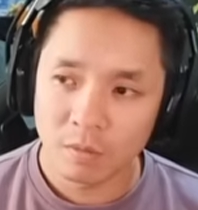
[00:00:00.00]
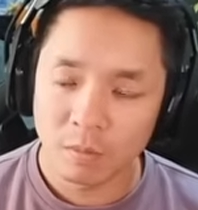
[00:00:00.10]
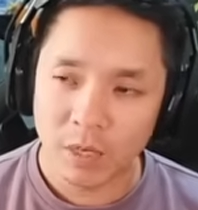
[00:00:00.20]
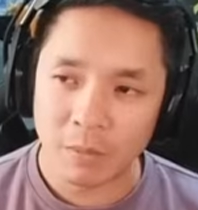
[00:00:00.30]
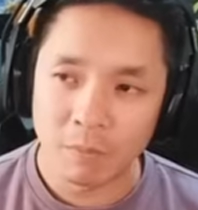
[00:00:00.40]

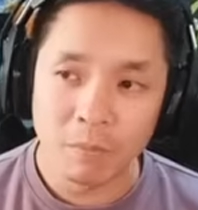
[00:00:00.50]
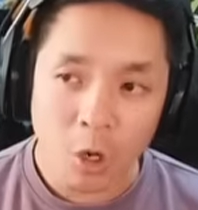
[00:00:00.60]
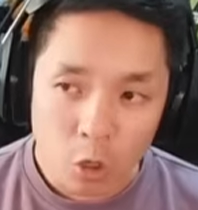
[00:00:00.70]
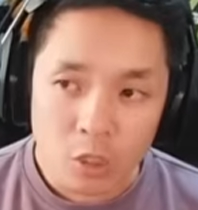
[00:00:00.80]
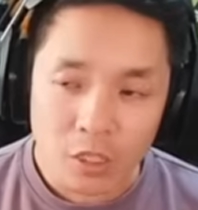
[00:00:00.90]
But
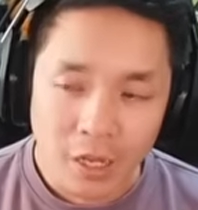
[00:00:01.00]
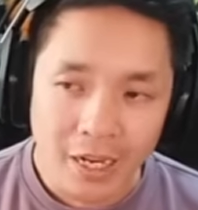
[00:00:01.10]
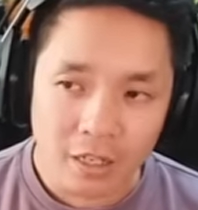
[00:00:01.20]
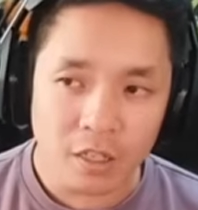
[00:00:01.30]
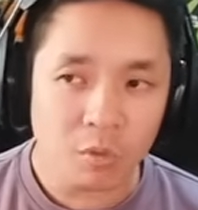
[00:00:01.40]
most
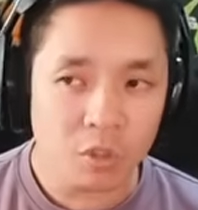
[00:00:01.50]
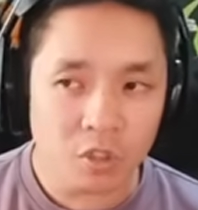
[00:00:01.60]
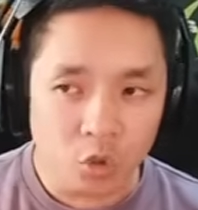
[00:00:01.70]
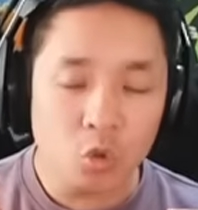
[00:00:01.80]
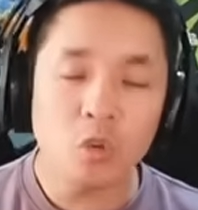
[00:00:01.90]
likely, with
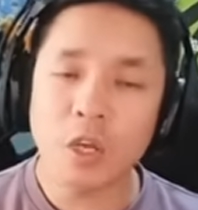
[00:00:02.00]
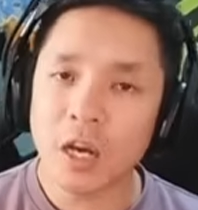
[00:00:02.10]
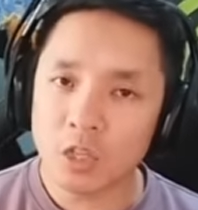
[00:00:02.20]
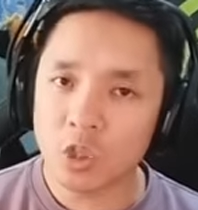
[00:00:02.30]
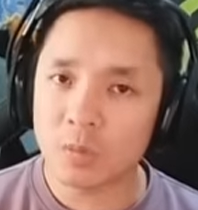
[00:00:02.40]
2
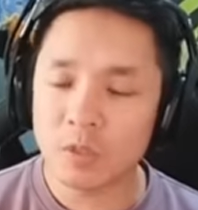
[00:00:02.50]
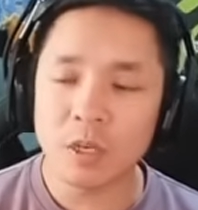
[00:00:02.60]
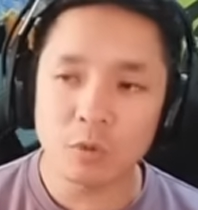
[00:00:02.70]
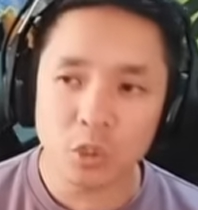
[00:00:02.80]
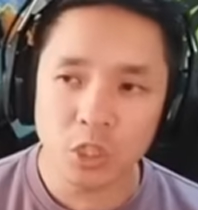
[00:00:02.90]
Garchomps
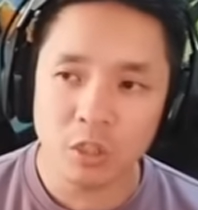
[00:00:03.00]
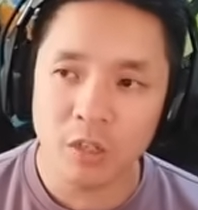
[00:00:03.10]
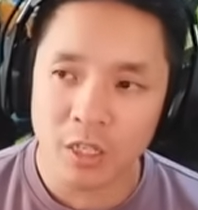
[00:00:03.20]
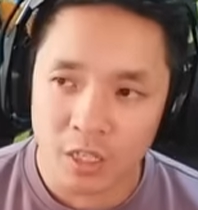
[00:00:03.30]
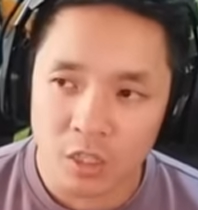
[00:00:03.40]
double
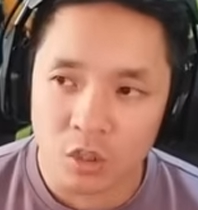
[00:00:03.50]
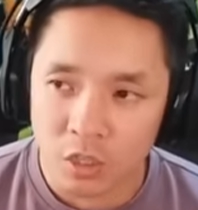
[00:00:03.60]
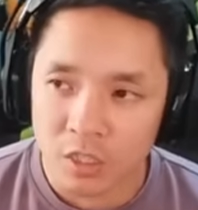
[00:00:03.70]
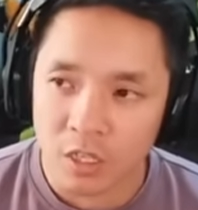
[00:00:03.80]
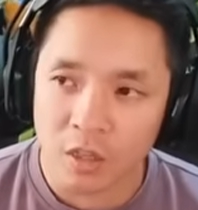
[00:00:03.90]
shearing, he's
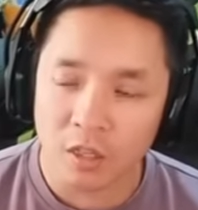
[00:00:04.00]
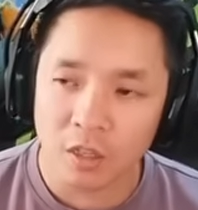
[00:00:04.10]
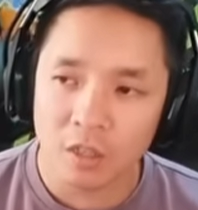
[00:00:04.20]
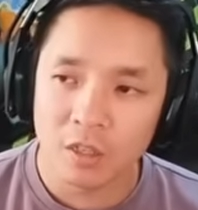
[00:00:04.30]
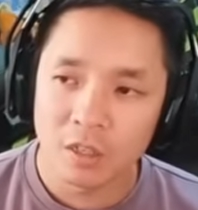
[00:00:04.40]
got
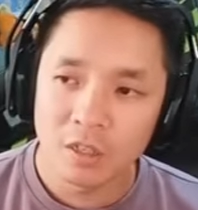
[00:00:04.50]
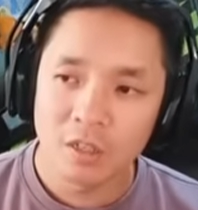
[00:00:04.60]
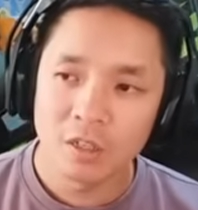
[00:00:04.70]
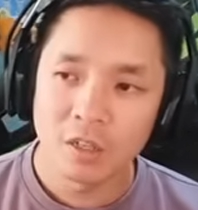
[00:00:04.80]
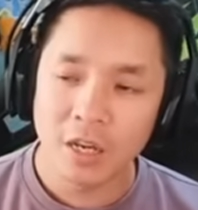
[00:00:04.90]
Cynthia.
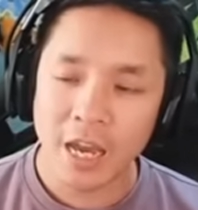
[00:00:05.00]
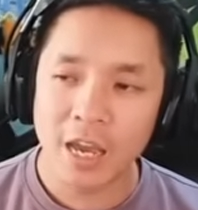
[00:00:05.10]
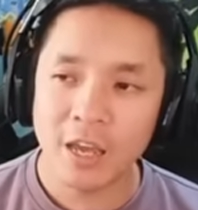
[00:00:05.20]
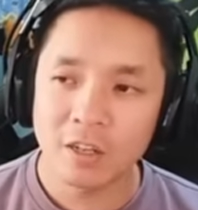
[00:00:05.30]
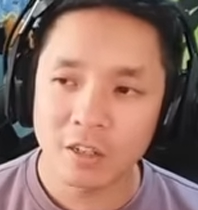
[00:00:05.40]

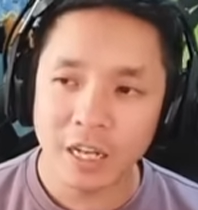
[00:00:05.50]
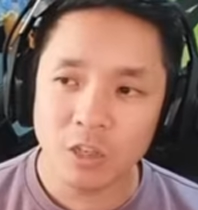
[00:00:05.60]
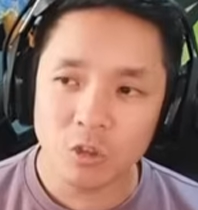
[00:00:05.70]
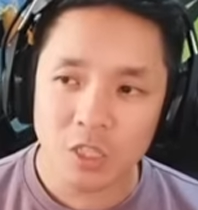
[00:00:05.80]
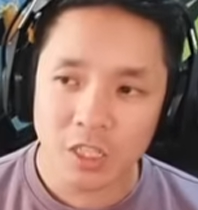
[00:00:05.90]
And
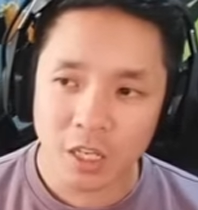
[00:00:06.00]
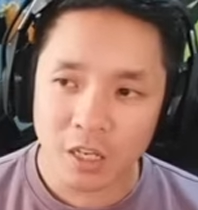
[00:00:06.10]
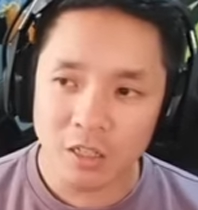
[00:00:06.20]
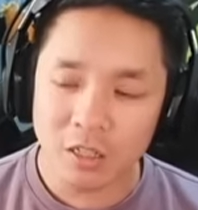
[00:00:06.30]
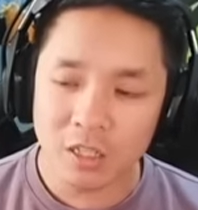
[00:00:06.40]
like you
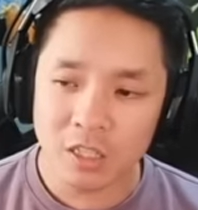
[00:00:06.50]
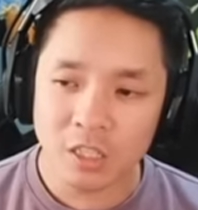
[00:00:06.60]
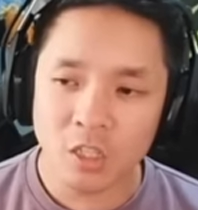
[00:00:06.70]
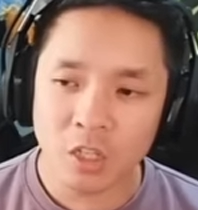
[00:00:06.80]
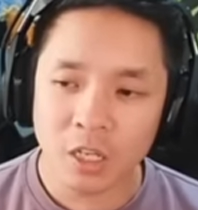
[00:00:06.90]
said, this
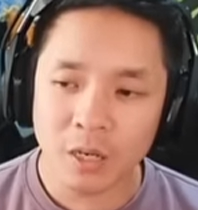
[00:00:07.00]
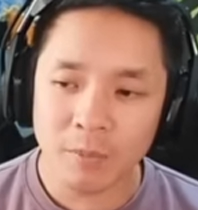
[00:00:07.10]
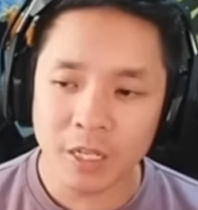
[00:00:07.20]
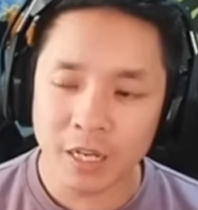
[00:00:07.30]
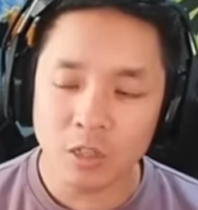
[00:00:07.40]
is going to
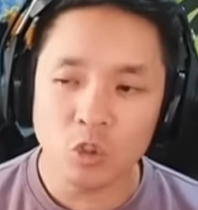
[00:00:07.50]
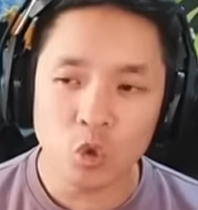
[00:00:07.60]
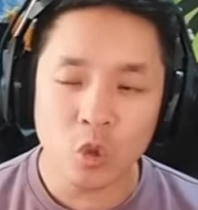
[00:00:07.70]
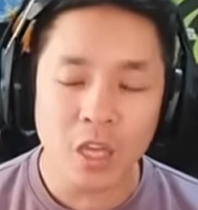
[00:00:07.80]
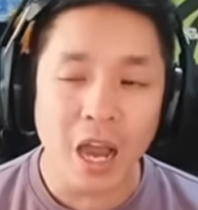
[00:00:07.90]
come down
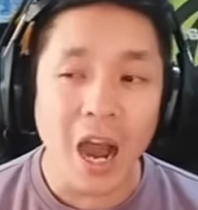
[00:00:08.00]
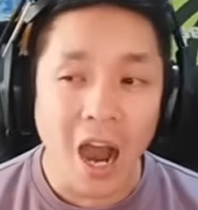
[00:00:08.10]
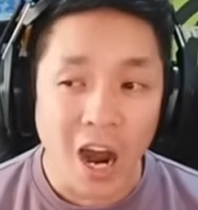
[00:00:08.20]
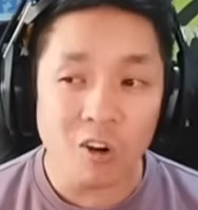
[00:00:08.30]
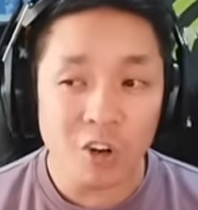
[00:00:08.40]
to the
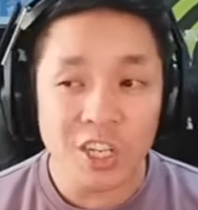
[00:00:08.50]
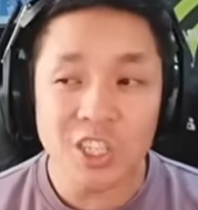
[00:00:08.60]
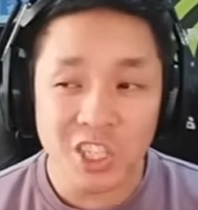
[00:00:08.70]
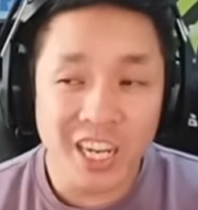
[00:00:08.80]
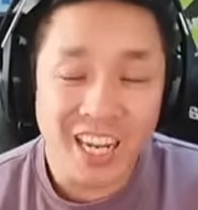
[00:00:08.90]

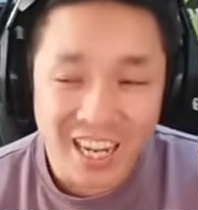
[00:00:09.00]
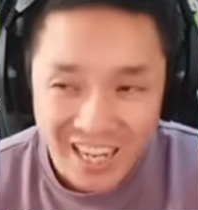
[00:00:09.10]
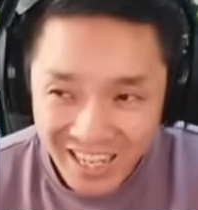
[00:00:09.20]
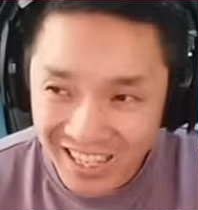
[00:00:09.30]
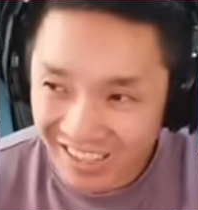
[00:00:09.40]

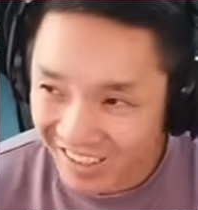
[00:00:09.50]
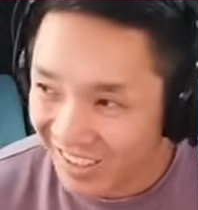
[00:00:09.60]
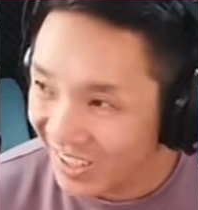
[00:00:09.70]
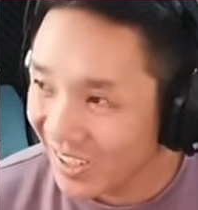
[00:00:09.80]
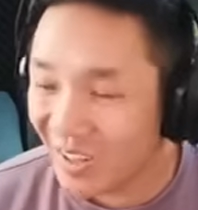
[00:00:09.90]
RNG
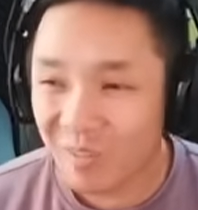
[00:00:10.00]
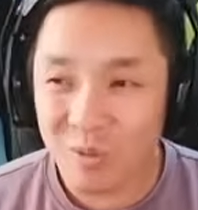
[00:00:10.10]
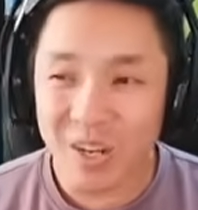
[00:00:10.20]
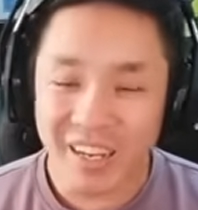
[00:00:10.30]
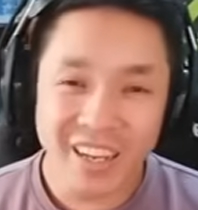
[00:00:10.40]
of
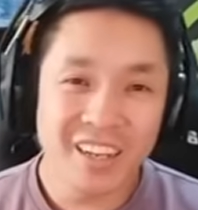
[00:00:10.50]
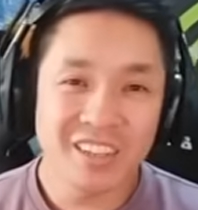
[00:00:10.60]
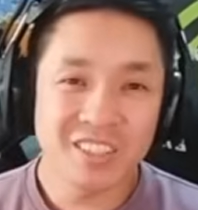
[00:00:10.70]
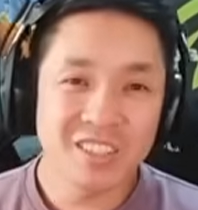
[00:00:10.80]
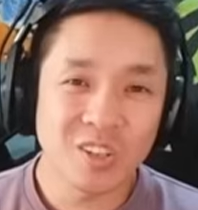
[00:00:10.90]
what
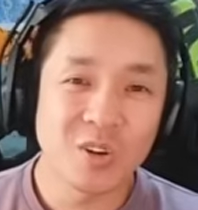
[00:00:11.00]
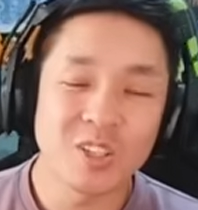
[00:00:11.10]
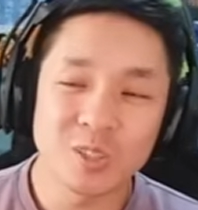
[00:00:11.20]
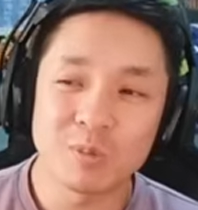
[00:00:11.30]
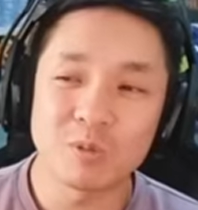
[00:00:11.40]
energy is
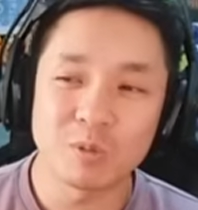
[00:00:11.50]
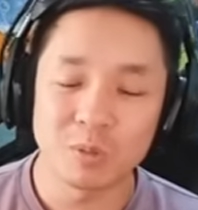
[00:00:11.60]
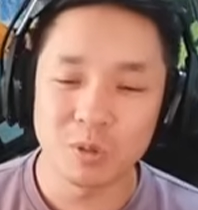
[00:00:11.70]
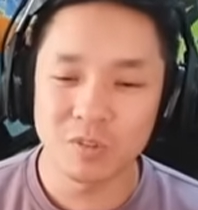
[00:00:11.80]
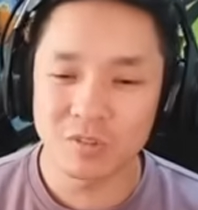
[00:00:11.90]
going to be
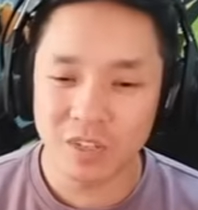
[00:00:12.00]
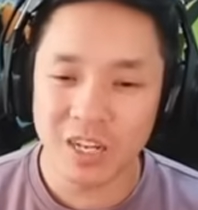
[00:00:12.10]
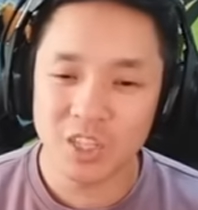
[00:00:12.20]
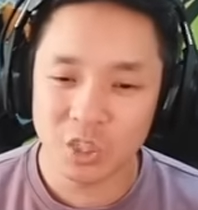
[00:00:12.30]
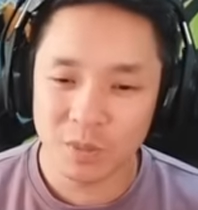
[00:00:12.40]
removed for
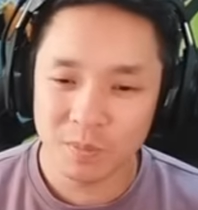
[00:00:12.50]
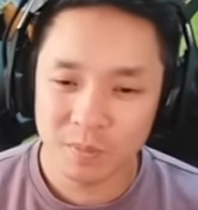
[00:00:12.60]
Garchomp.